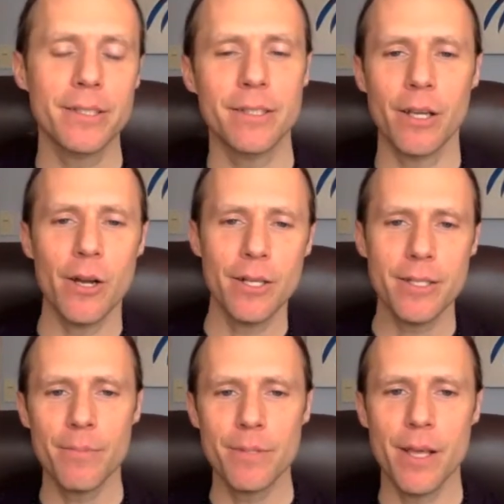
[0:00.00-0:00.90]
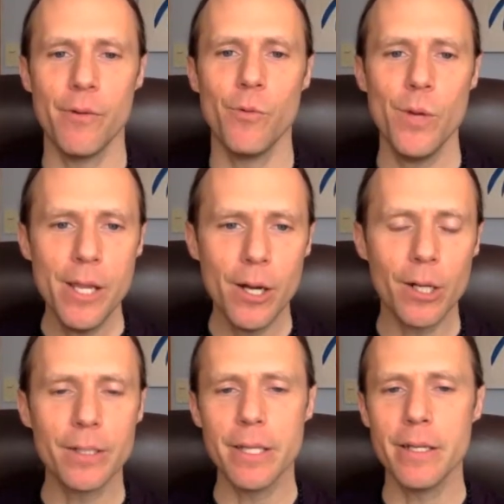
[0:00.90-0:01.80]
the concepts that we all
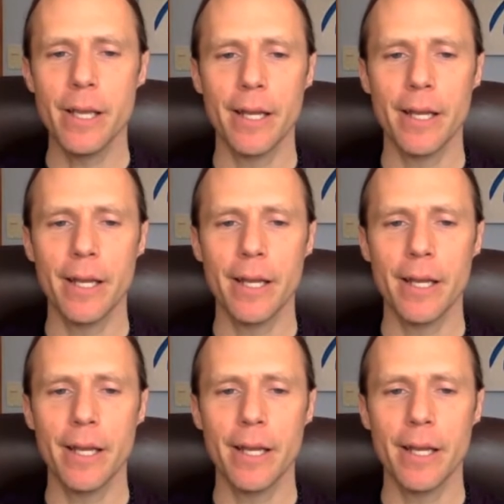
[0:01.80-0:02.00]
to get a